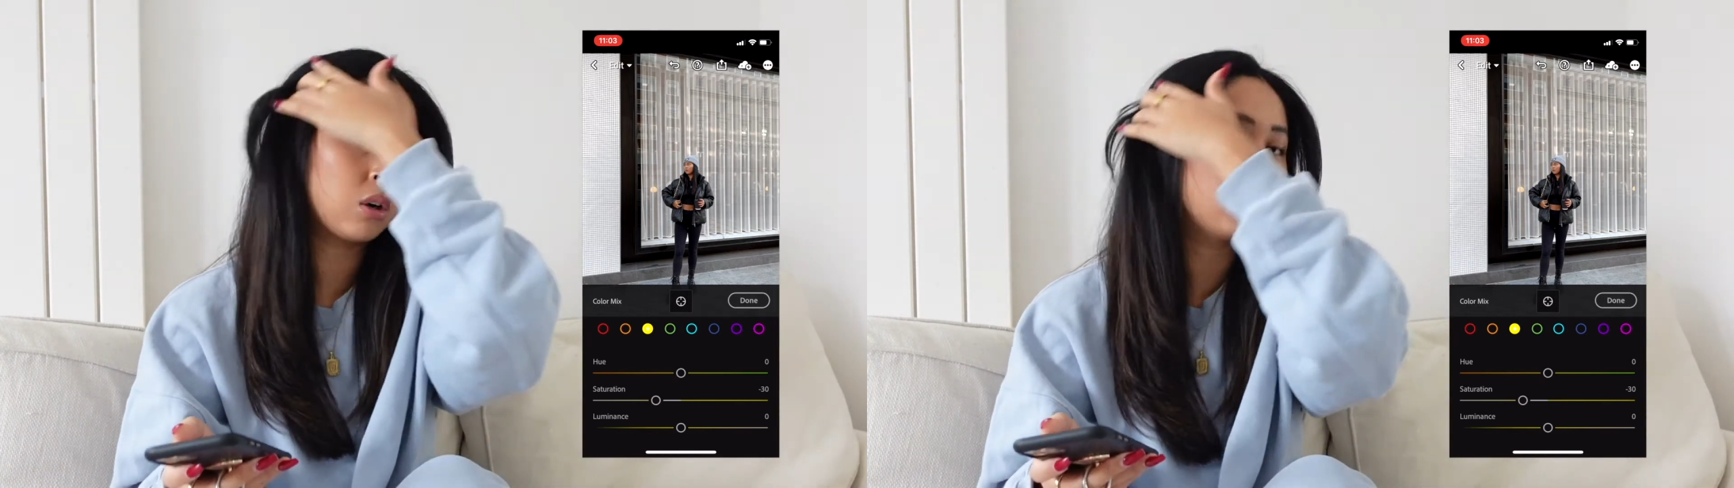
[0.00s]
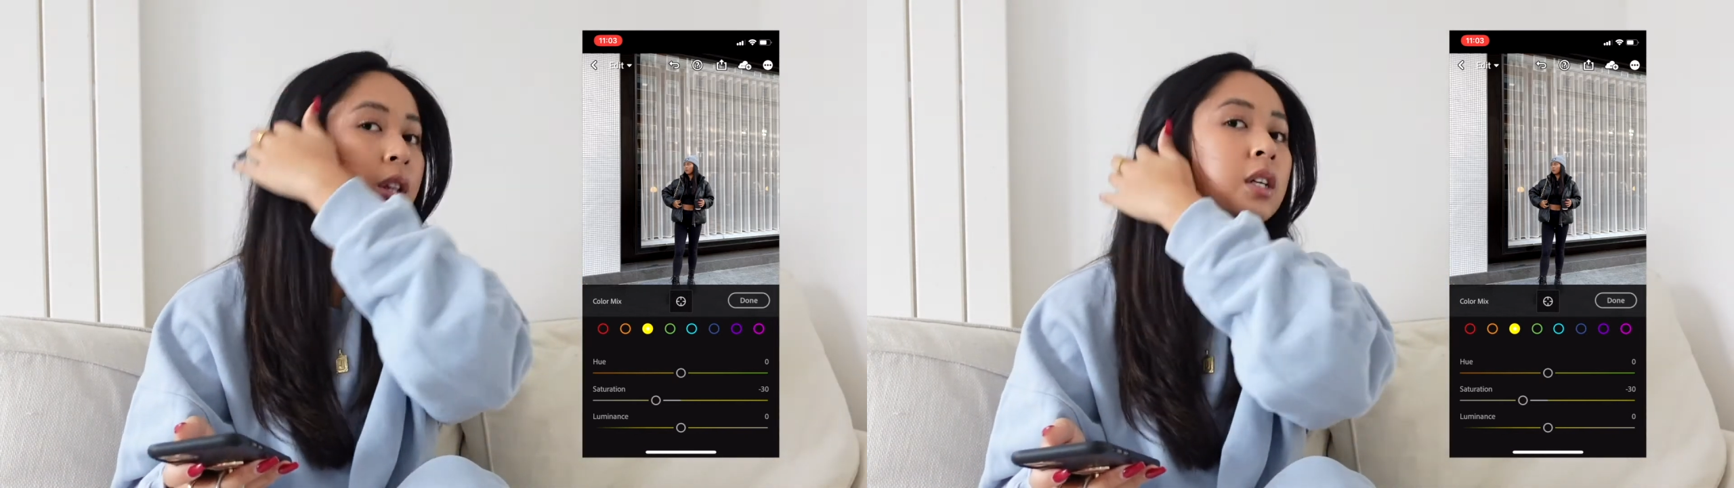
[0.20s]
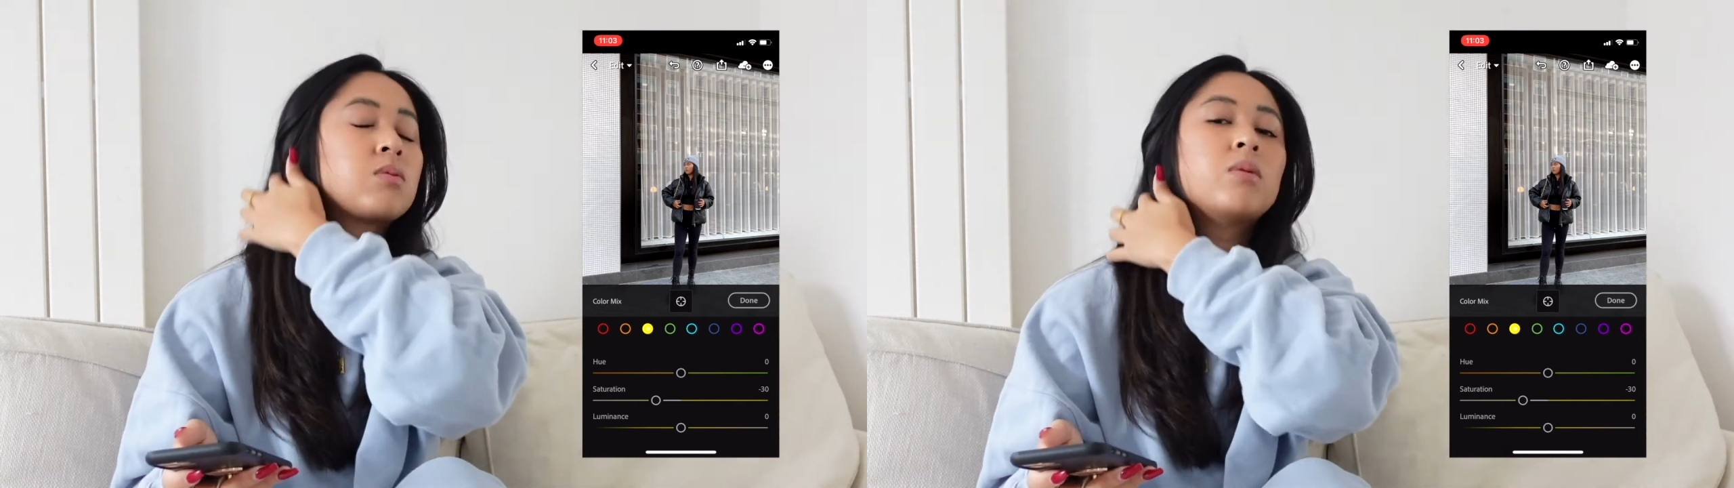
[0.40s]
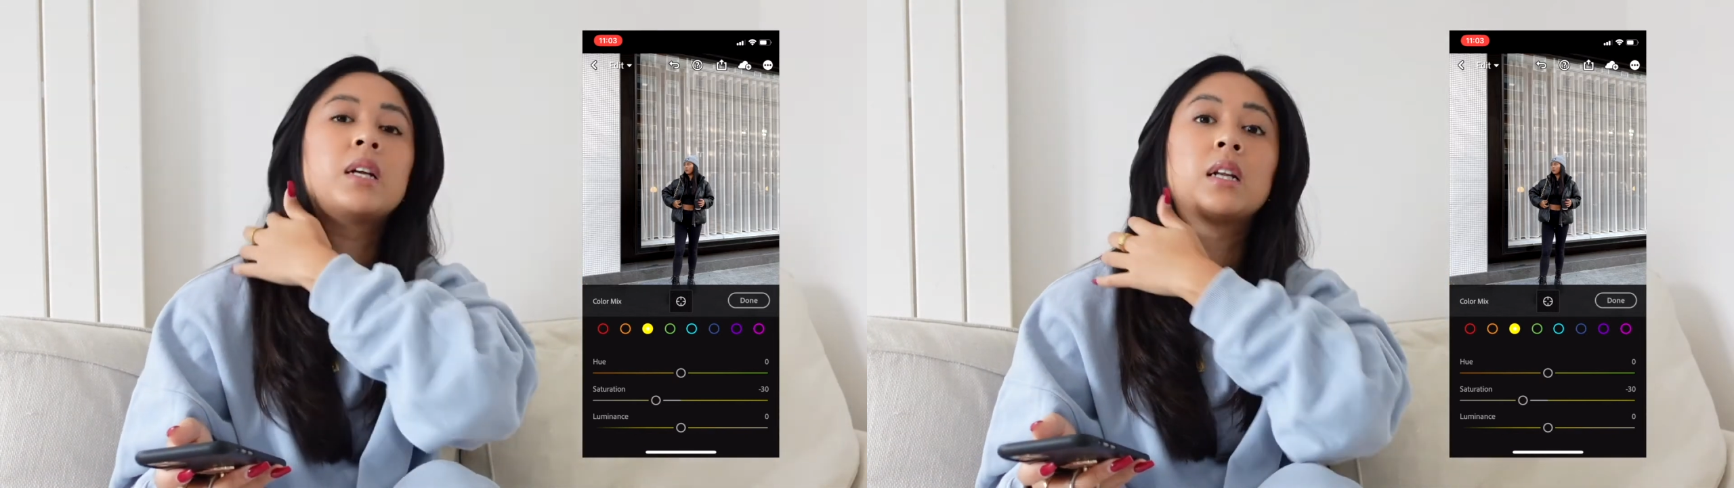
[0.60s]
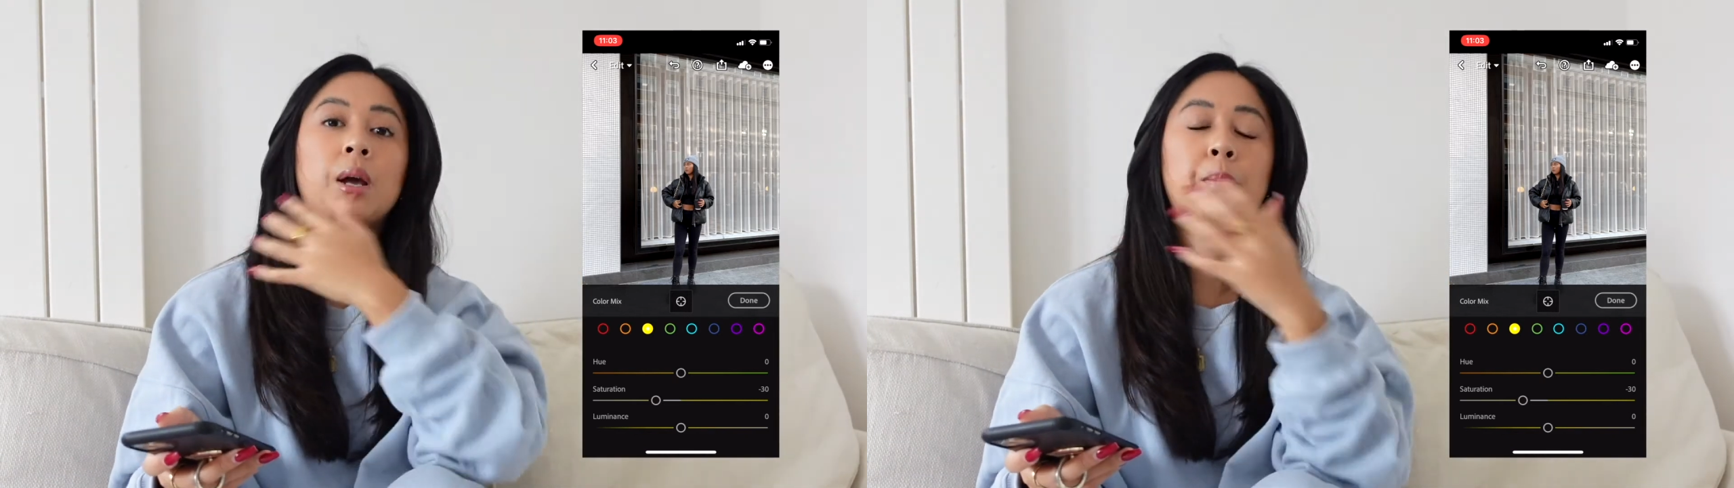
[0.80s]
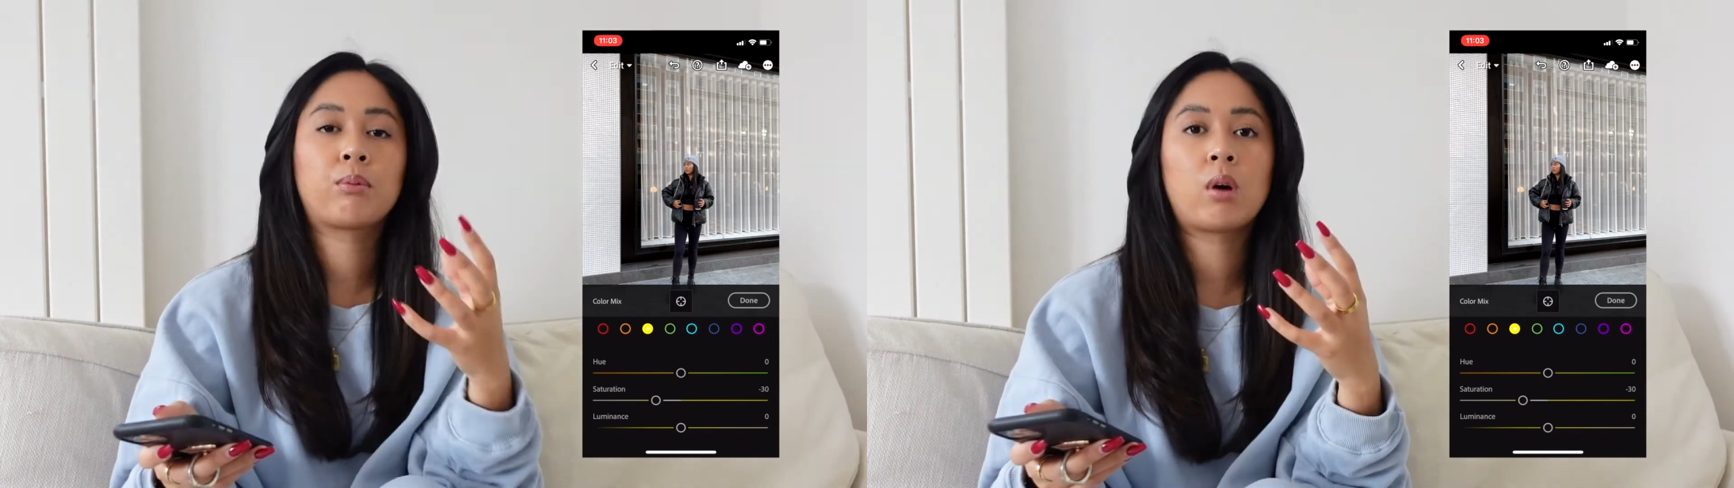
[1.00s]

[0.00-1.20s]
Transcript: God, that's really like